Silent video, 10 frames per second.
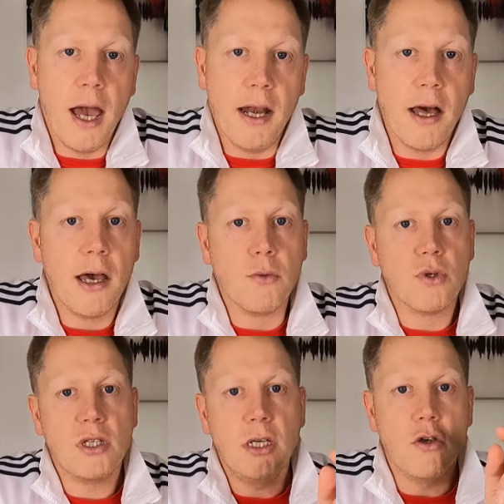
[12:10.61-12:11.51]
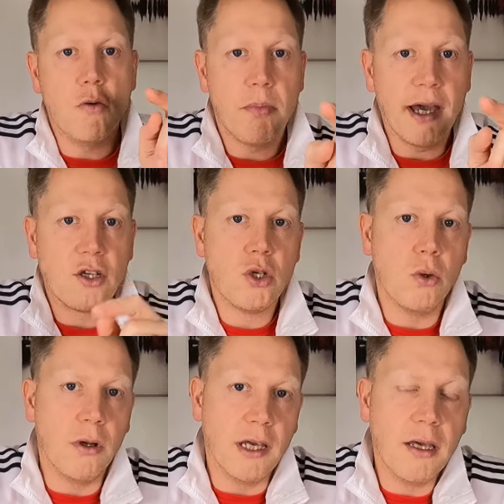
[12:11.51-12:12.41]
and I will see you back
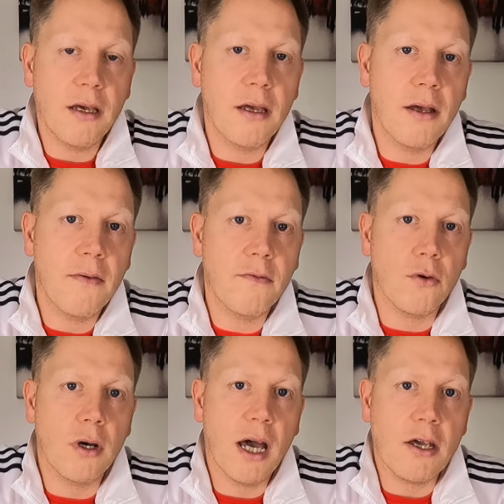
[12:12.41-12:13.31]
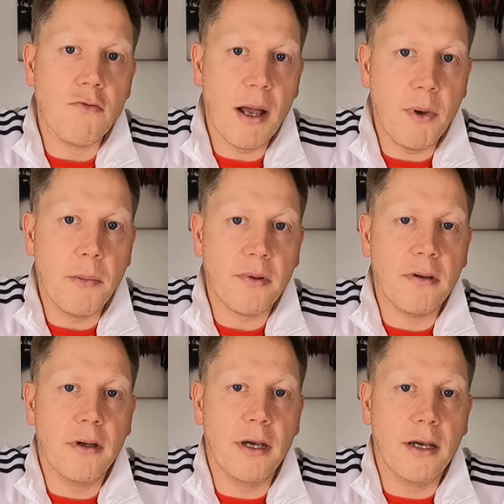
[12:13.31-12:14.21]
shortly for a wrap up
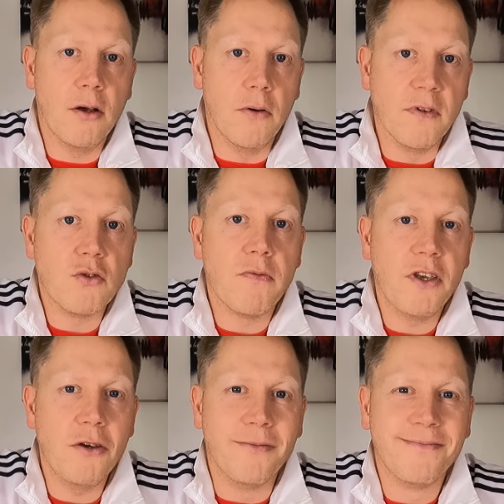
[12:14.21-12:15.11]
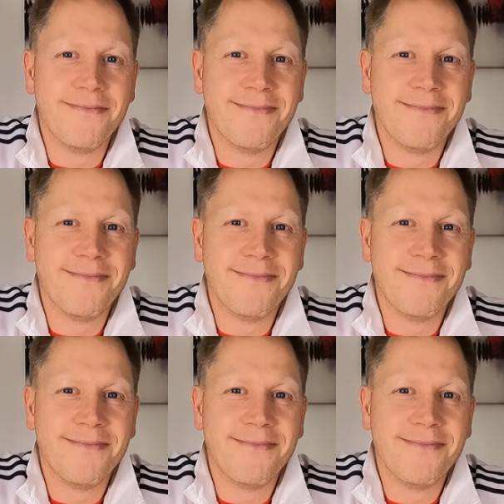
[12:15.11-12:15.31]
of this review.